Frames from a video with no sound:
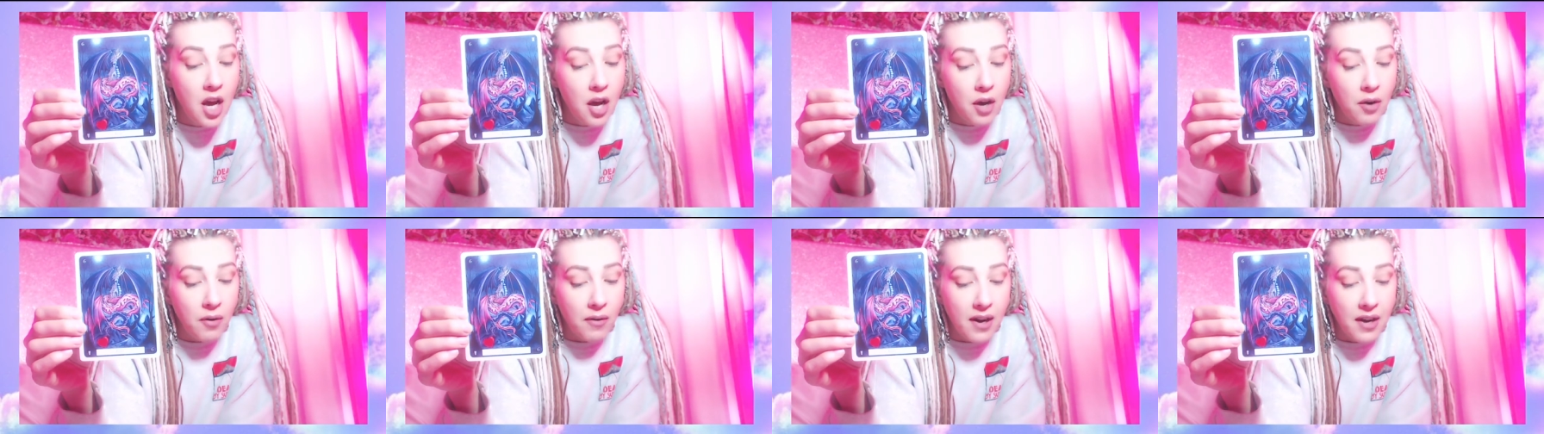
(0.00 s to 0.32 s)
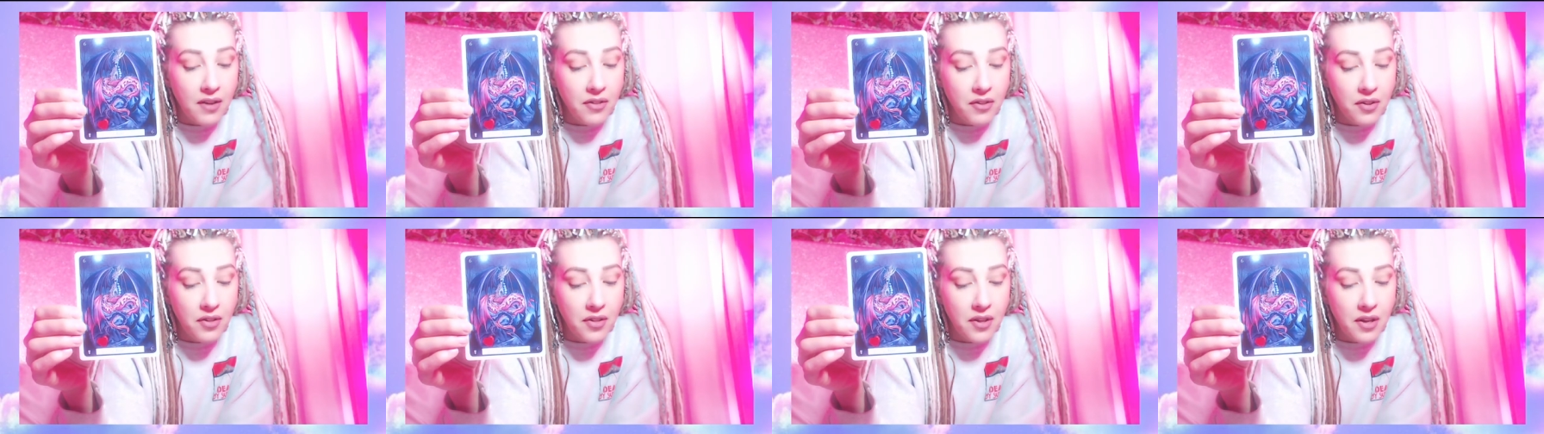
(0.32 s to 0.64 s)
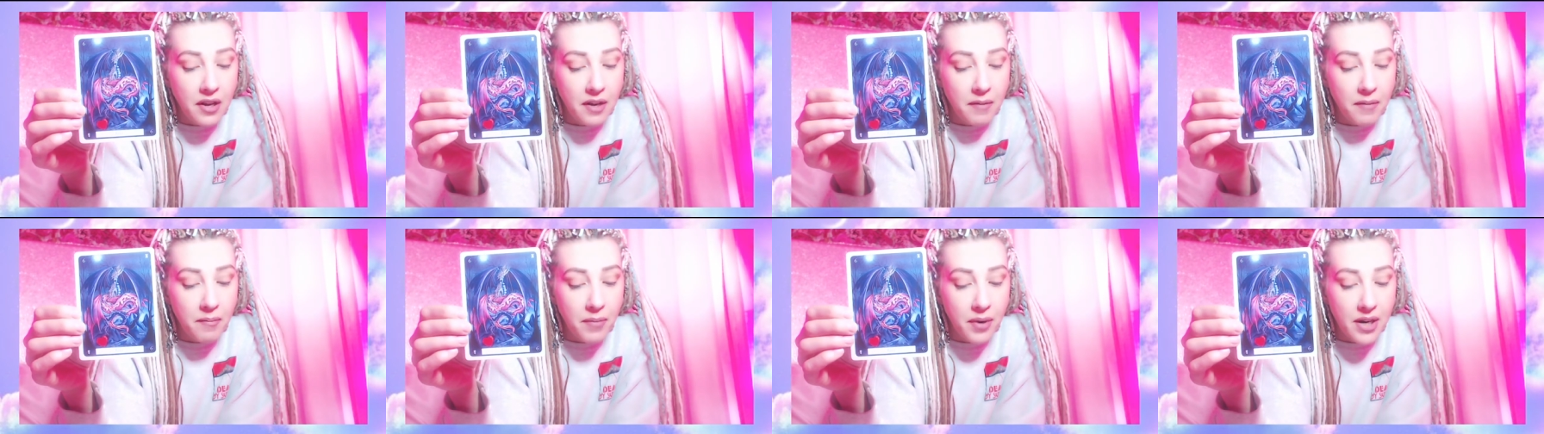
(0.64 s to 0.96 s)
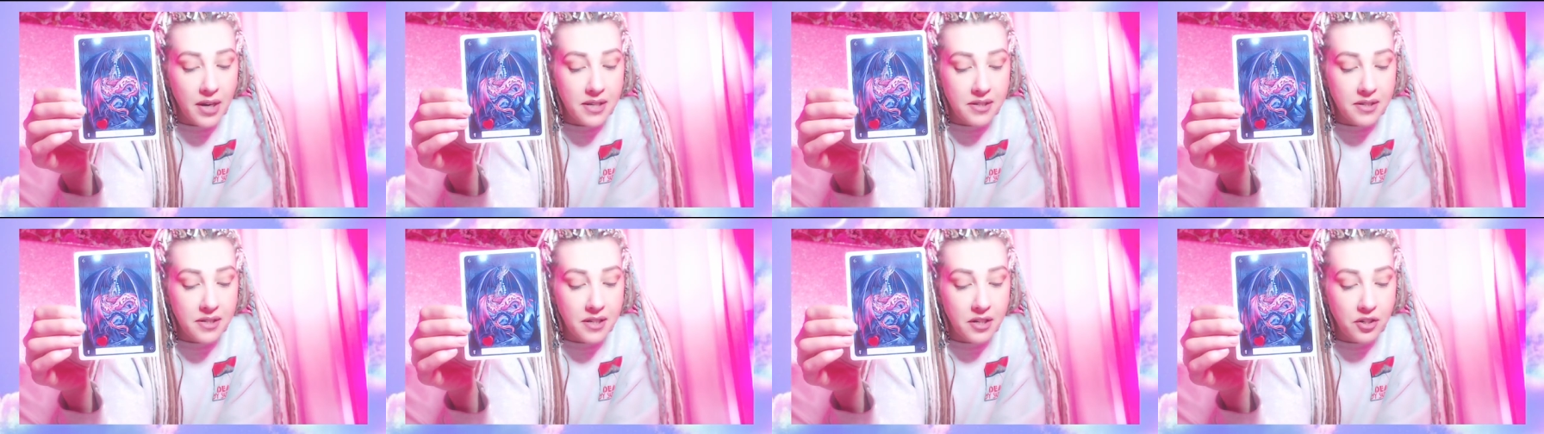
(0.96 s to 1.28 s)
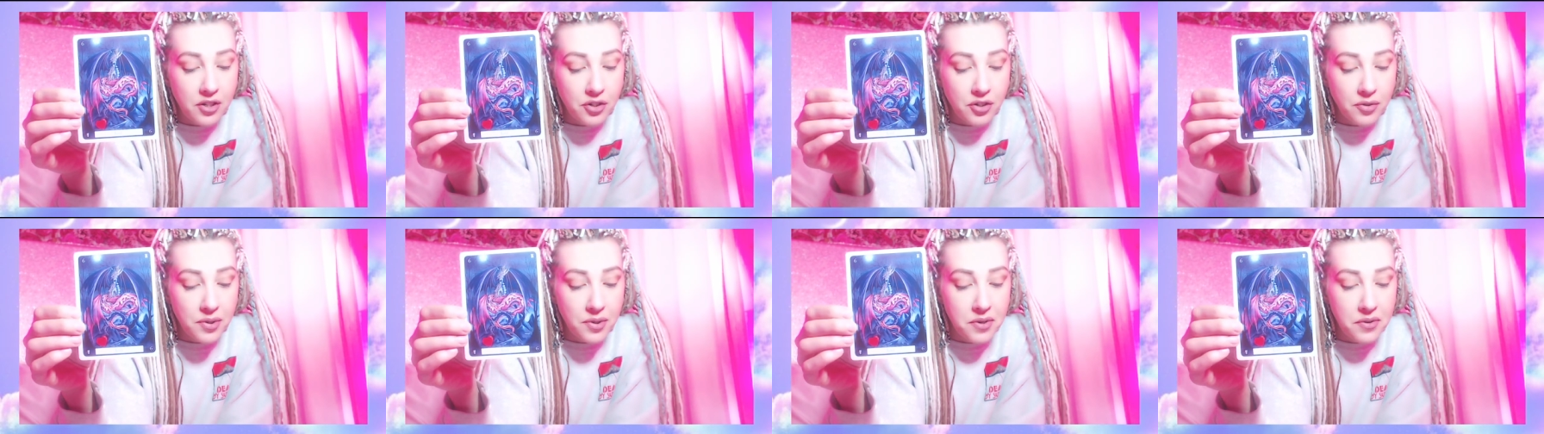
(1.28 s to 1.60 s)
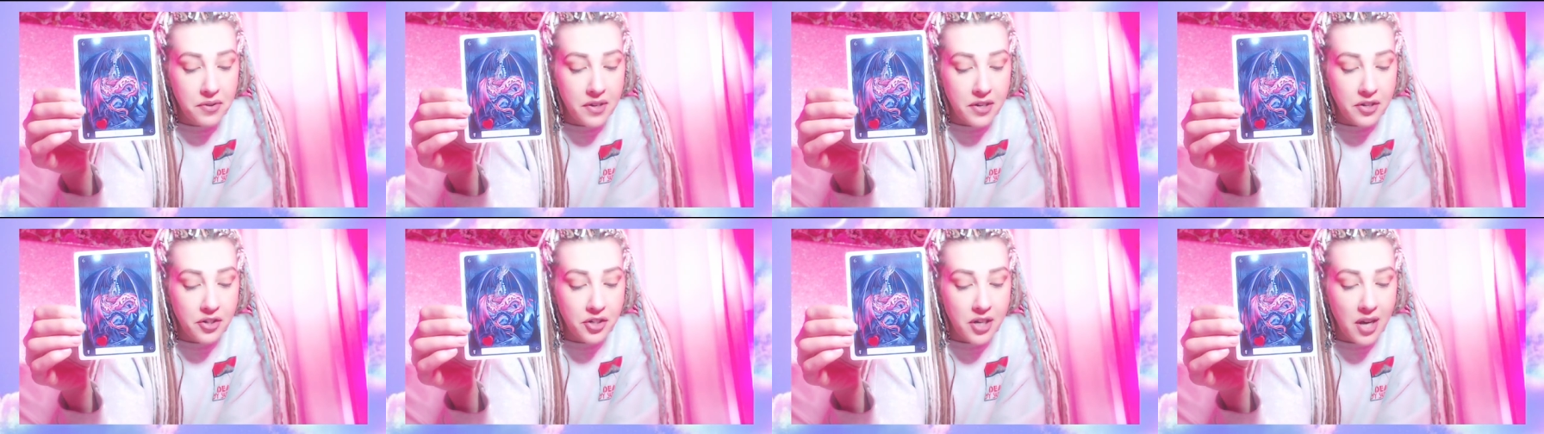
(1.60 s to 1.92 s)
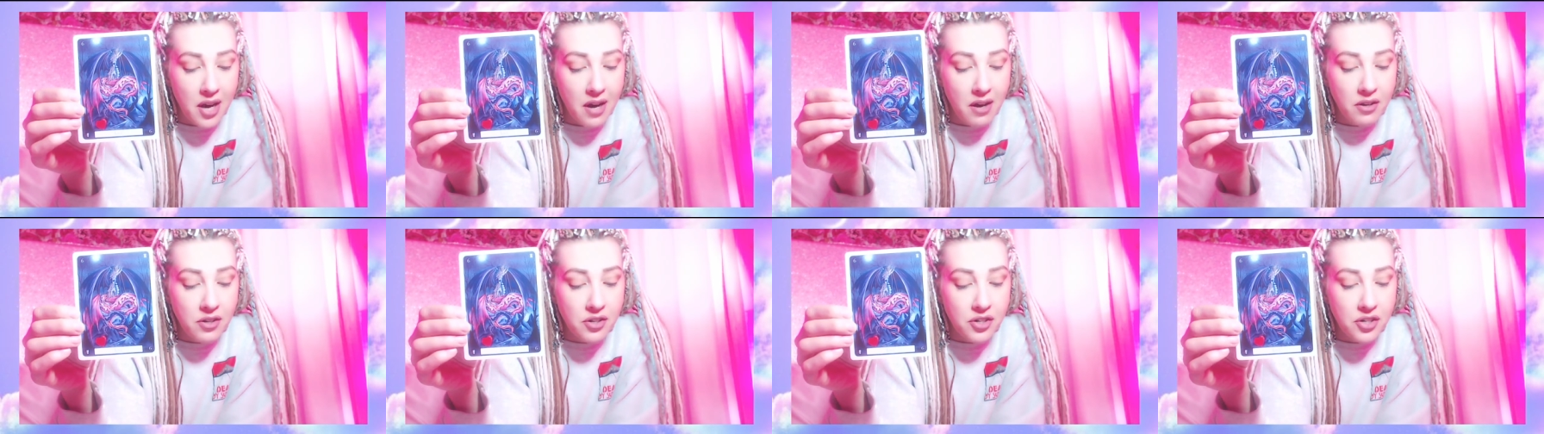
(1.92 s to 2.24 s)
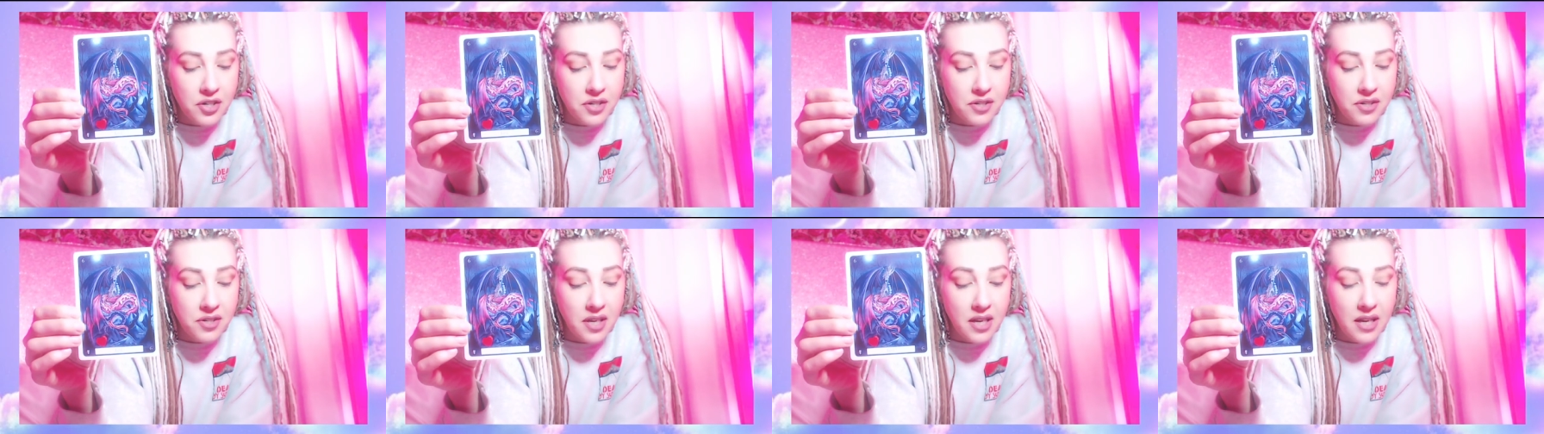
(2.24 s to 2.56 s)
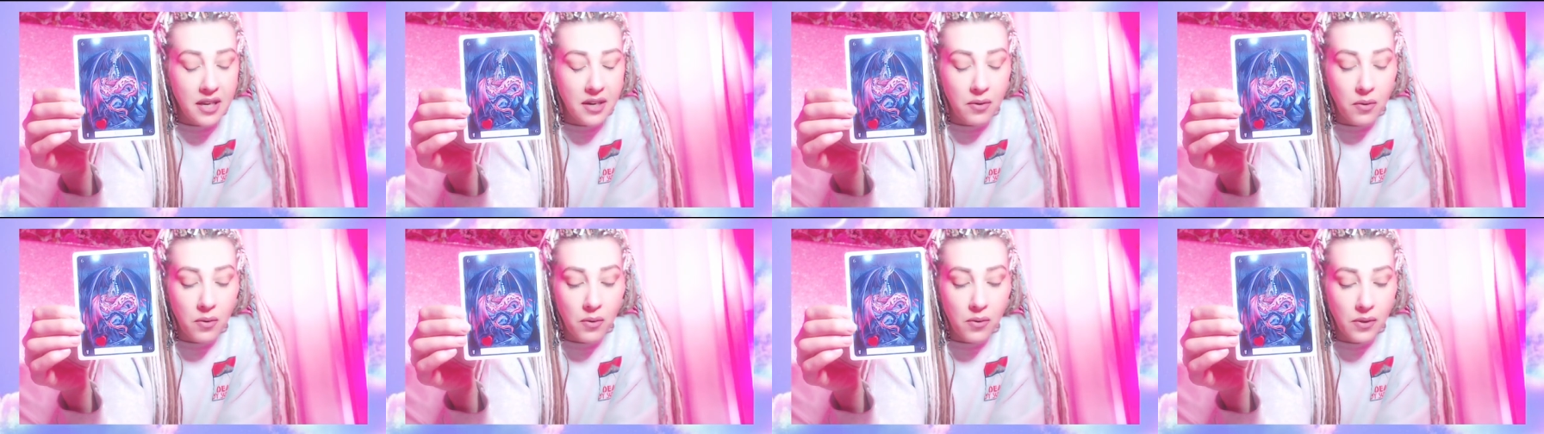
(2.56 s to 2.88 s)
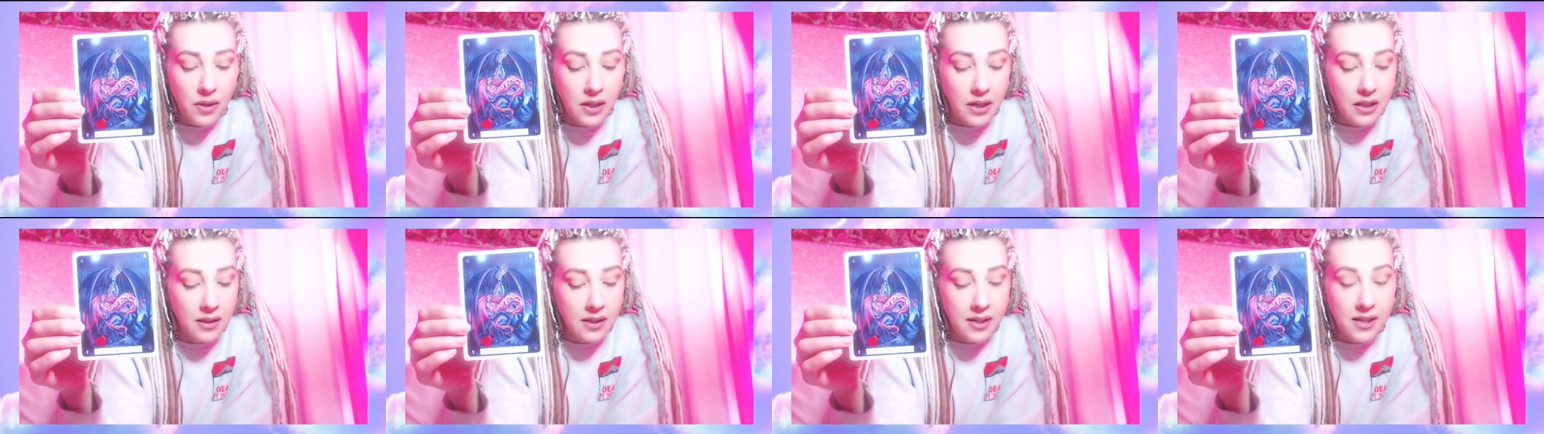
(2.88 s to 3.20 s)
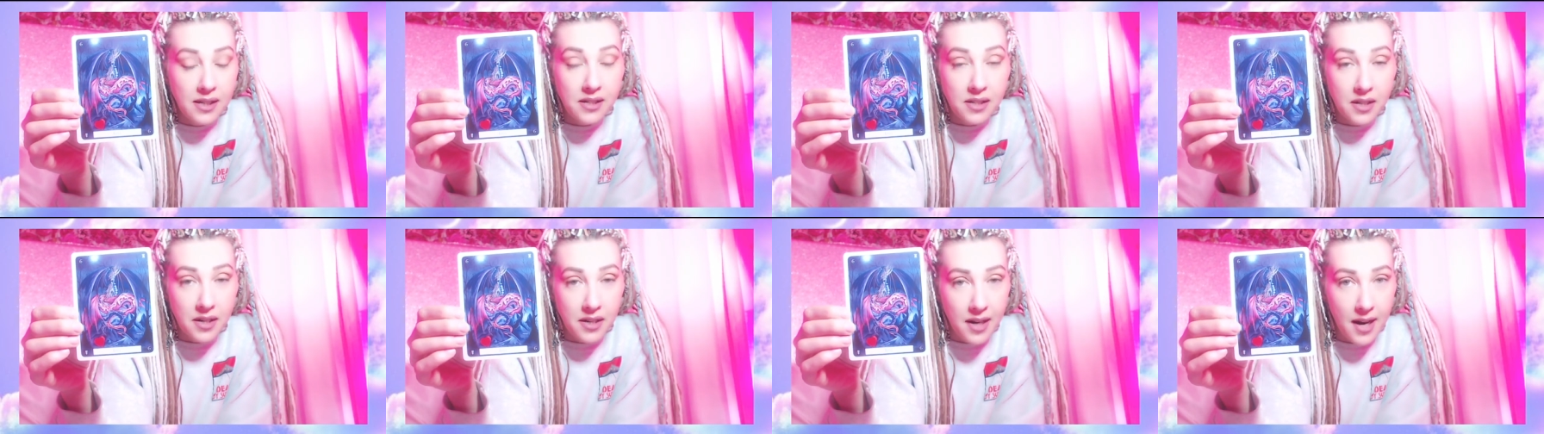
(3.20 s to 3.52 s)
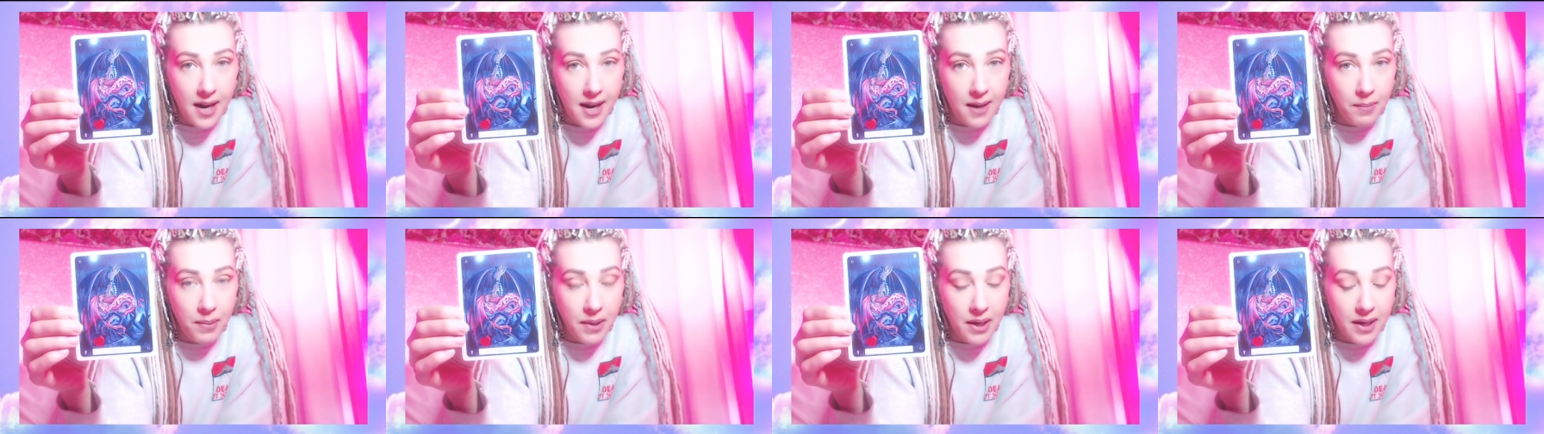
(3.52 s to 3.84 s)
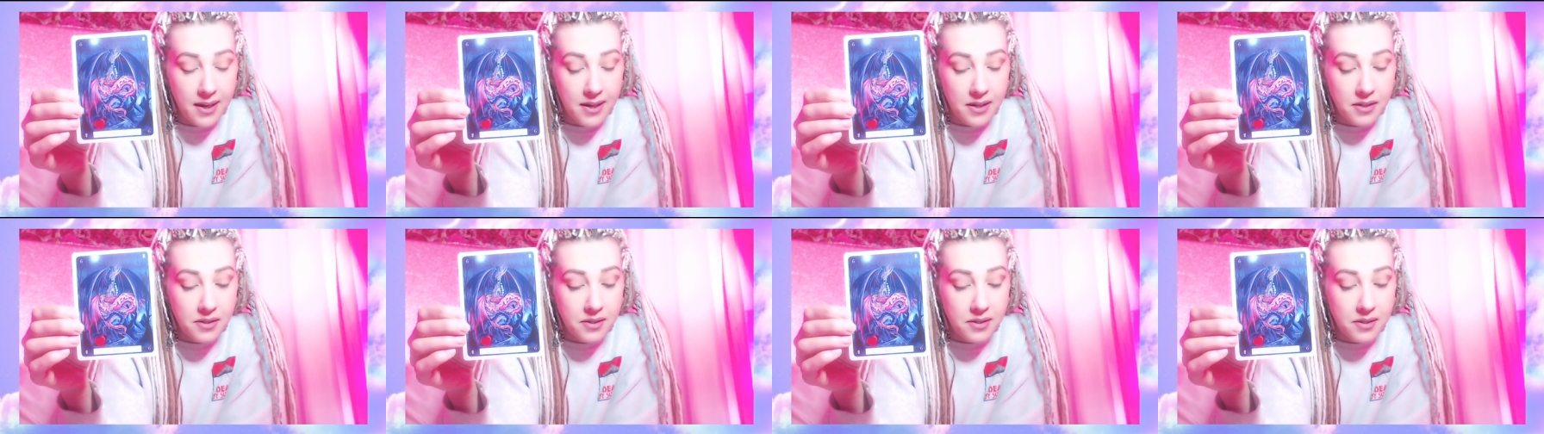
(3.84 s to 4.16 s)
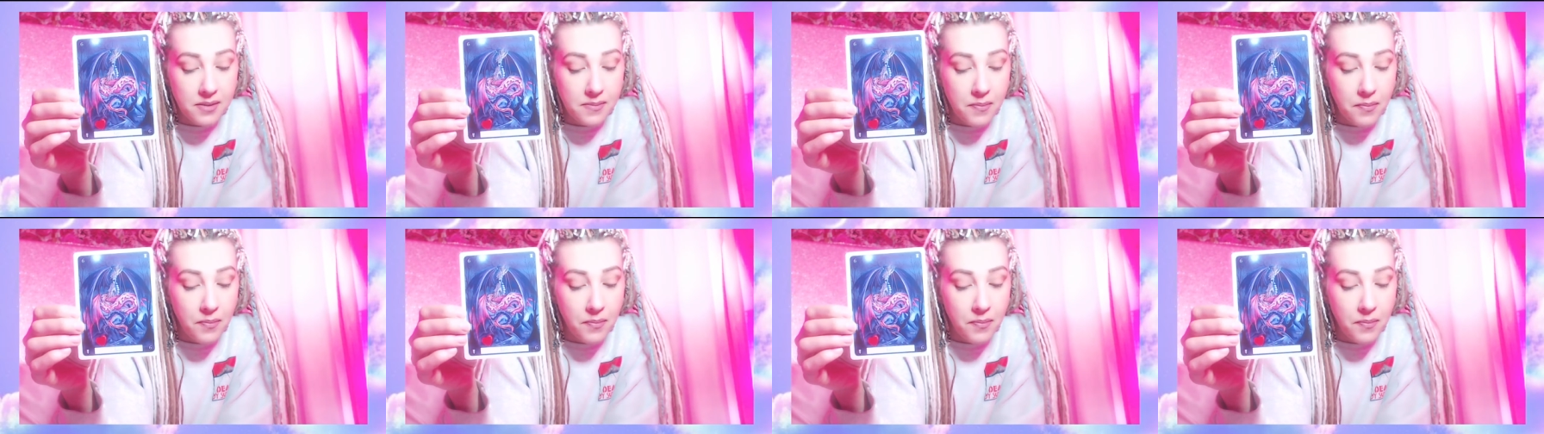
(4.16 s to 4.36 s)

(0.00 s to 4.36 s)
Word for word: rather than embracing truth and challenges can only lead to unhappiness.